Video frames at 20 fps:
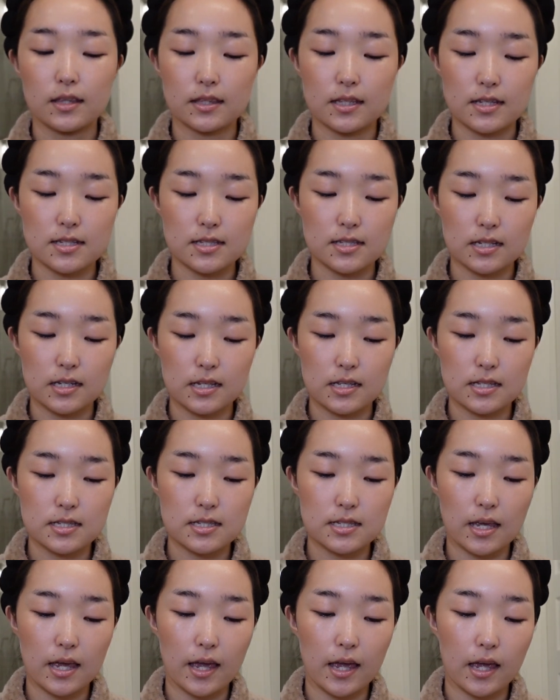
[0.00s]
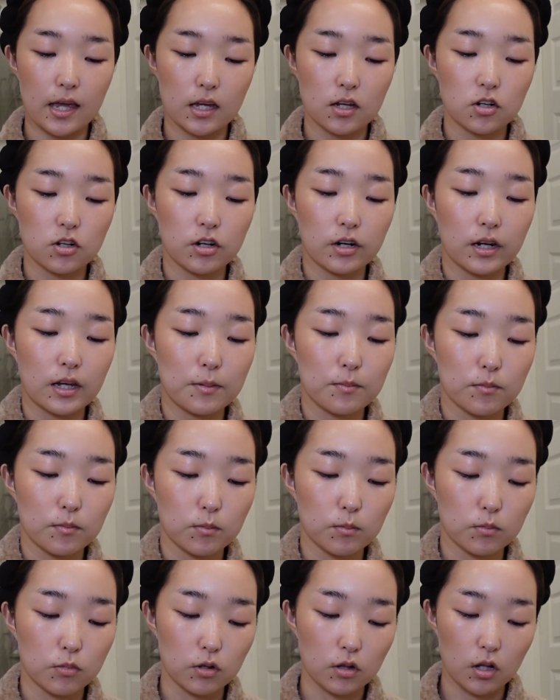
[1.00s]
This is a cream
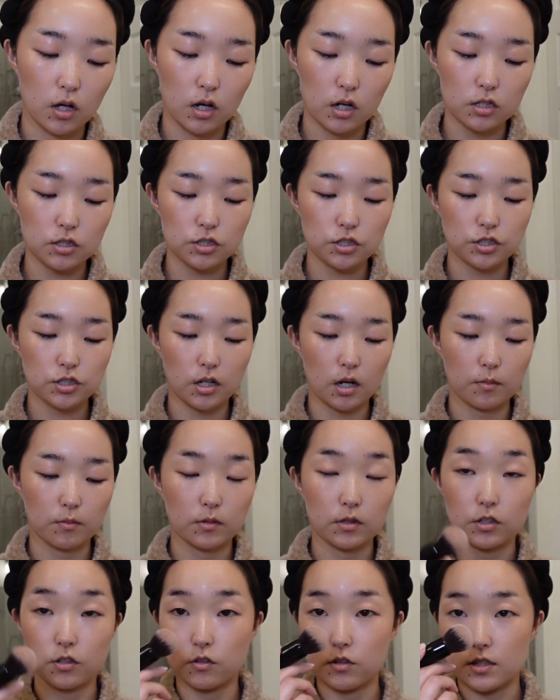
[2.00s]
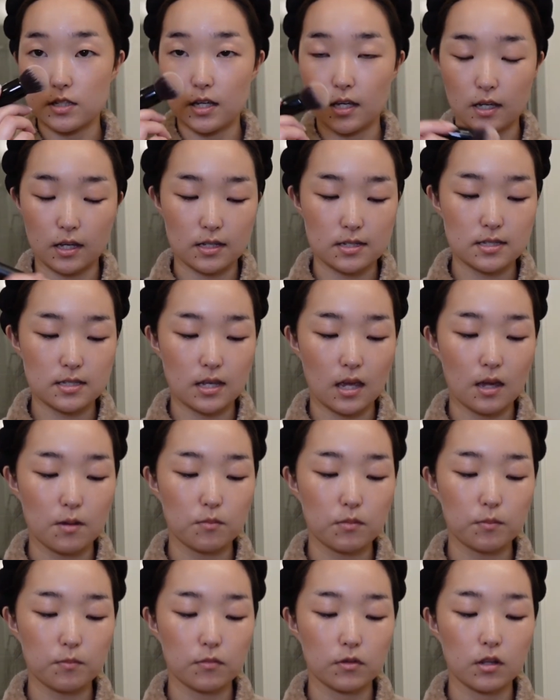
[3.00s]
blush. I'm using the
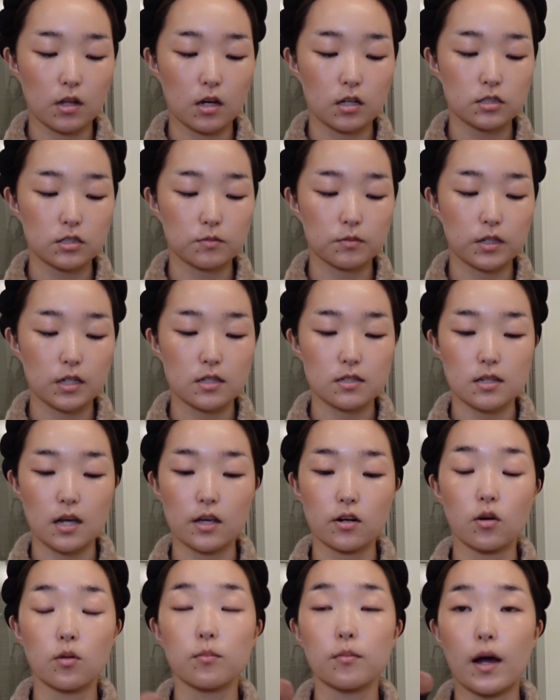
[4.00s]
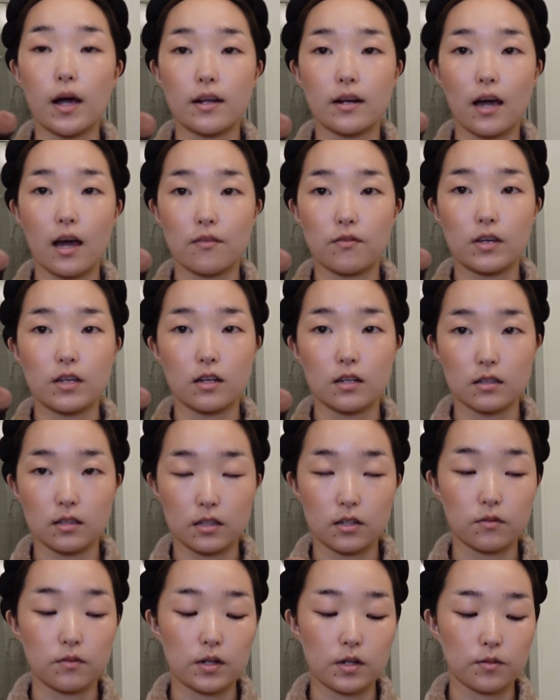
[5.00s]
same blush because I don't mind having a
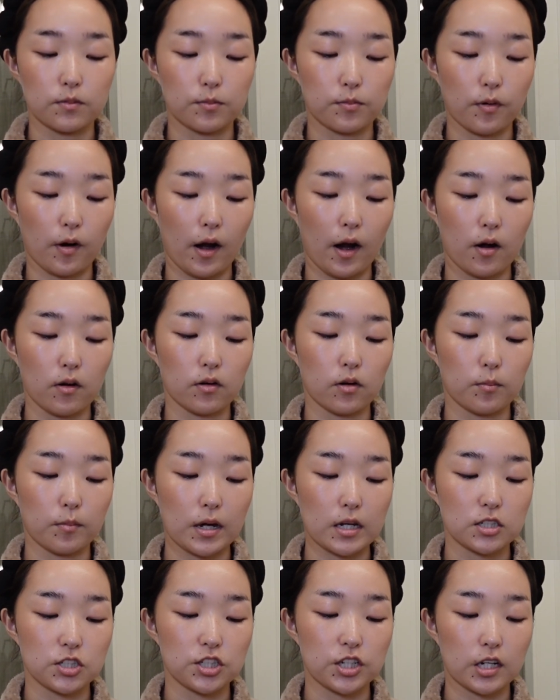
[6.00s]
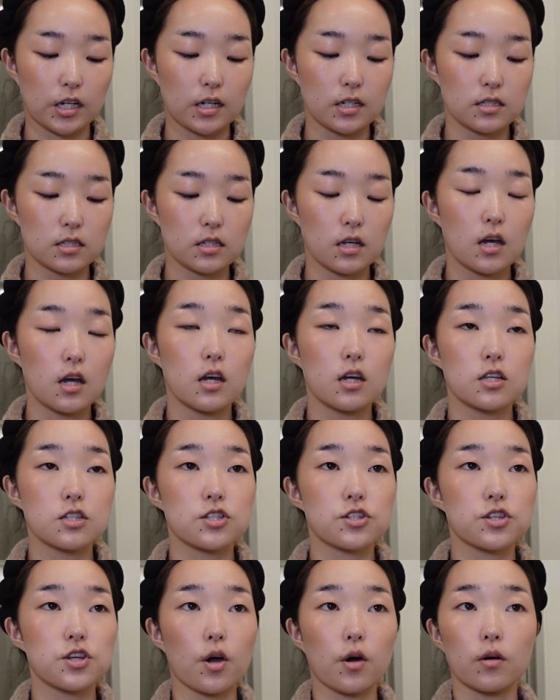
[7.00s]
little bit of brown on my cheeks.
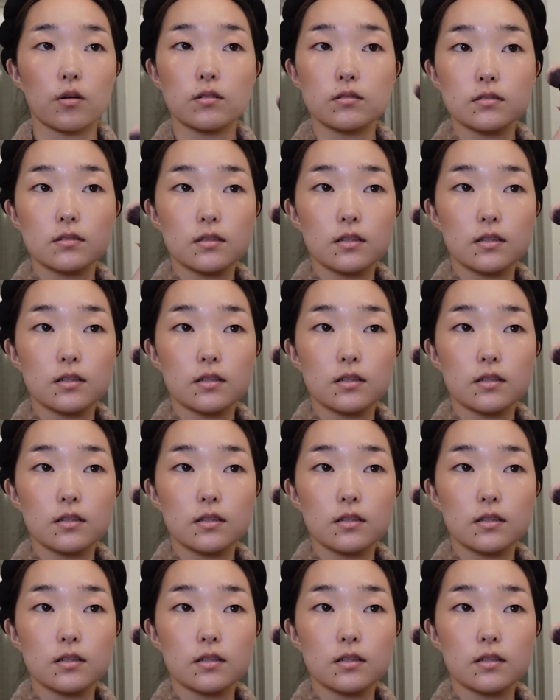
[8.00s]
So